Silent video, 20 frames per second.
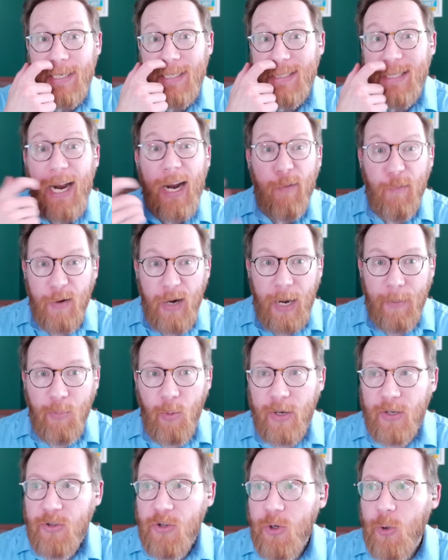He signed for
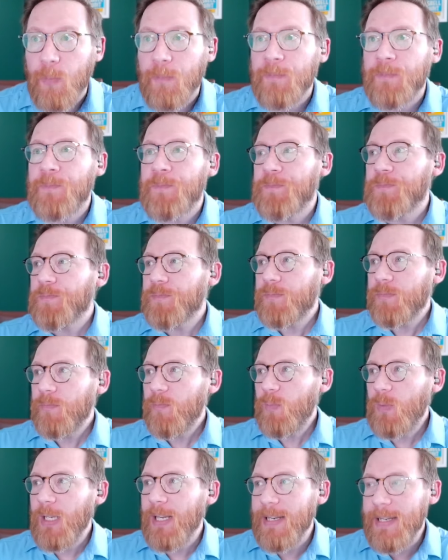9.2.
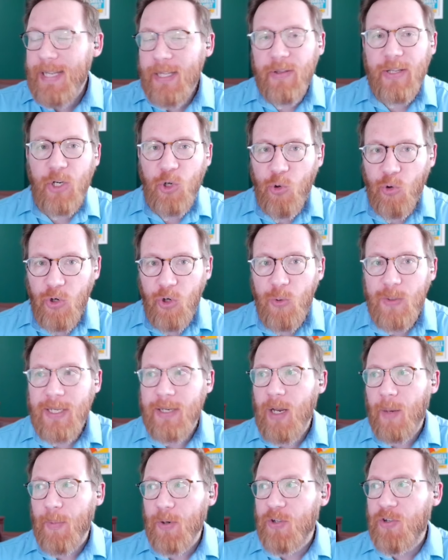Dylan Cruz
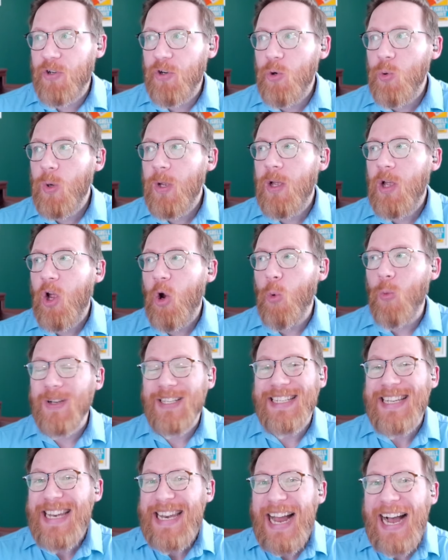at number 2
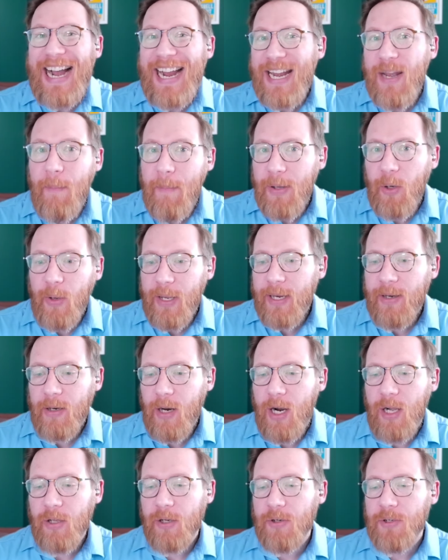was $9 million.
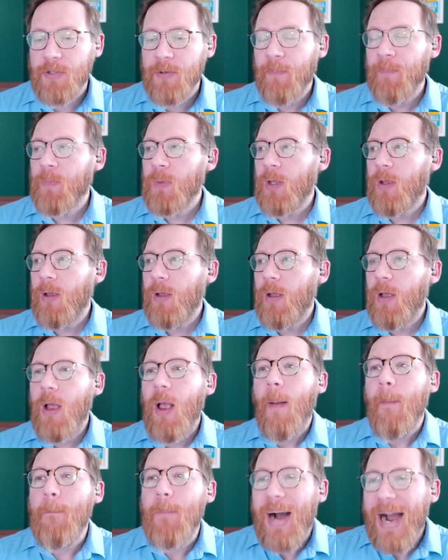
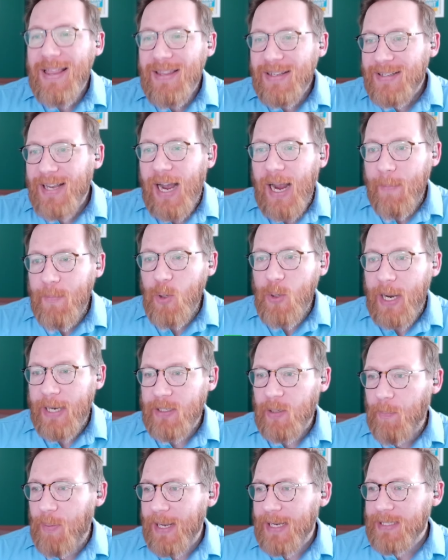By the time you
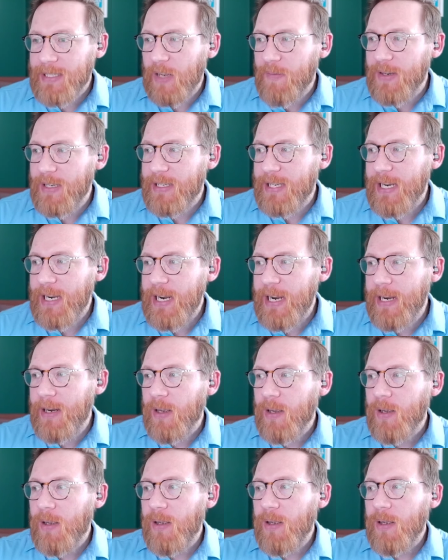got to pick
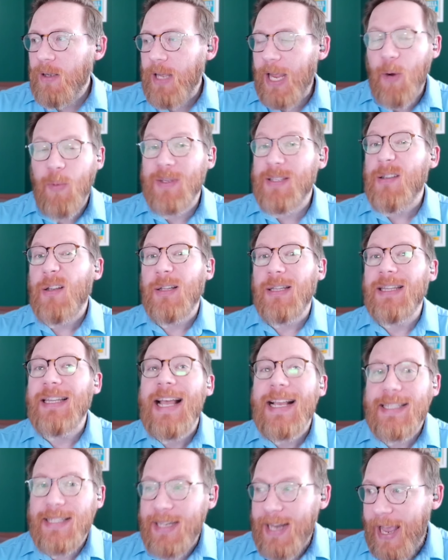17, it was
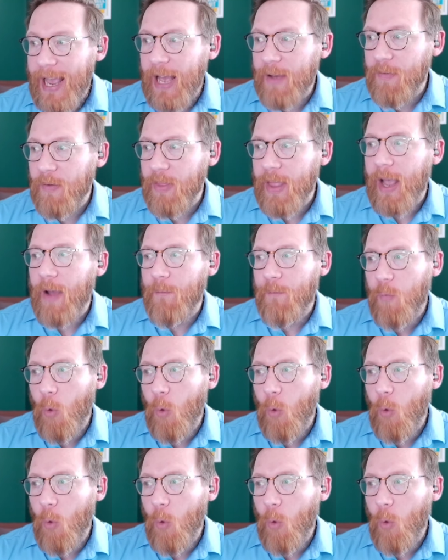less than half of that.